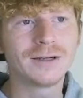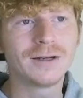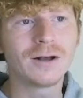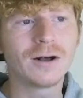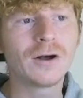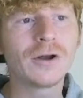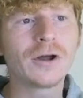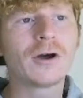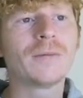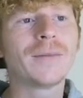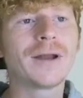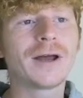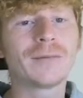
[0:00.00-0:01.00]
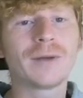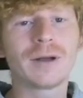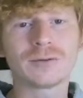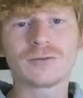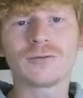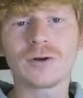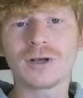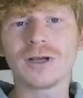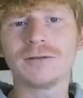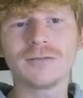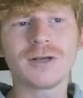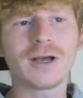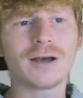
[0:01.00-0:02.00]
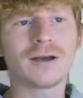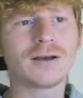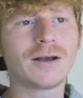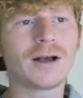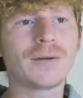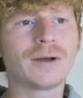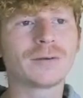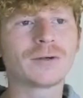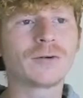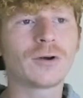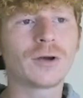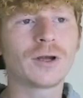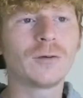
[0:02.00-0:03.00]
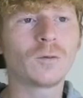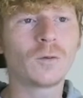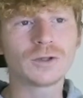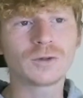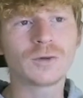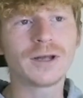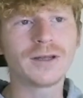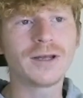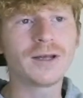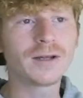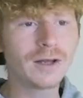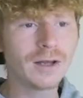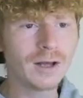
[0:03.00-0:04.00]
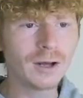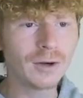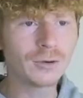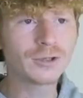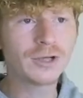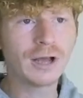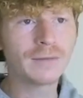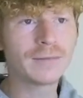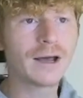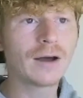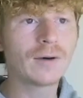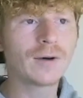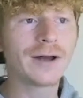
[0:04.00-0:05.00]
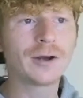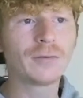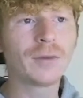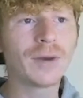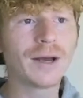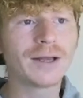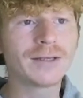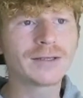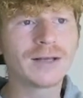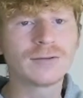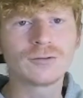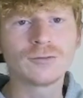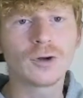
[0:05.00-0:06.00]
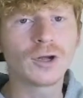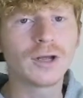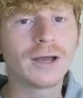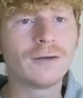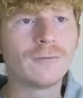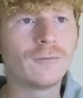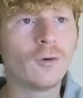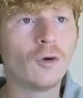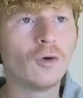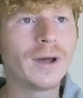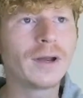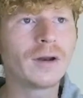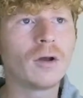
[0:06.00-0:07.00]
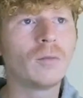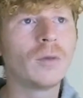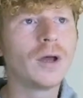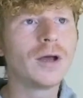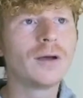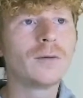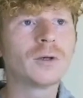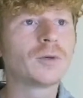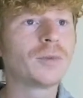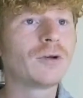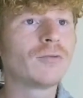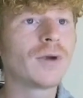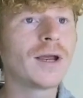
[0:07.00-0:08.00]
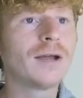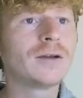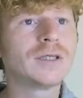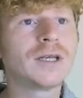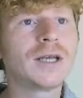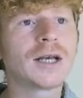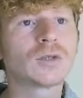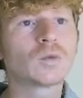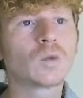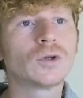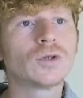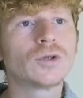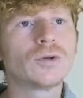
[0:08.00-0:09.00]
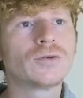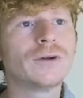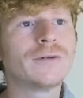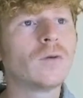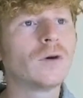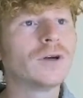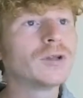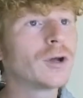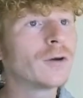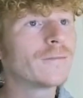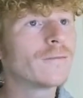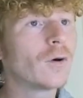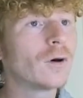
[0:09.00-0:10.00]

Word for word: Oh no, I meant I'll be able to rock it. Yeah, I'll be able to rock it once when I did, another time now, and it'll be back in time to rock again for Bedlam, which will be great because he has one, two, three, four. He's only got four.